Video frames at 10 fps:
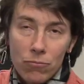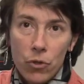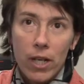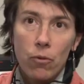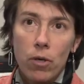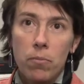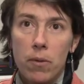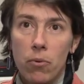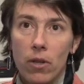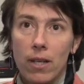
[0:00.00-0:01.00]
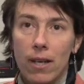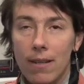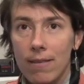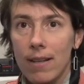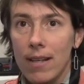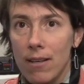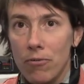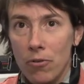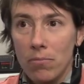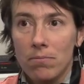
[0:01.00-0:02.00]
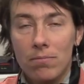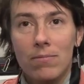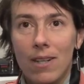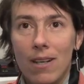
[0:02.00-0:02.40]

working with people in Italy from